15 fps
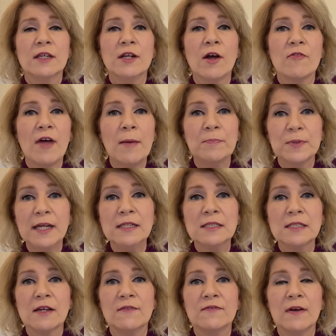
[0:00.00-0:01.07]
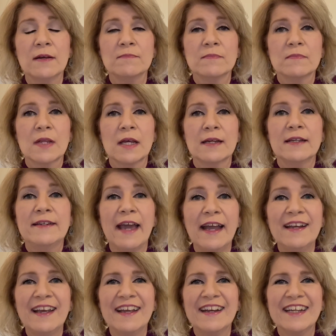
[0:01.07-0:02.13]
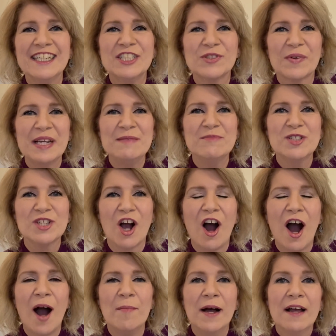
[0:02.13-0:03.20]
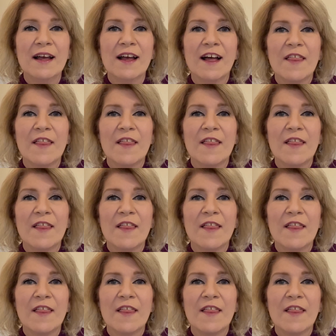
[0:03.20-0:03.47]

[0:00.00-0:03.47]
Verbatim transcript: you know, that place of gaining a dream job,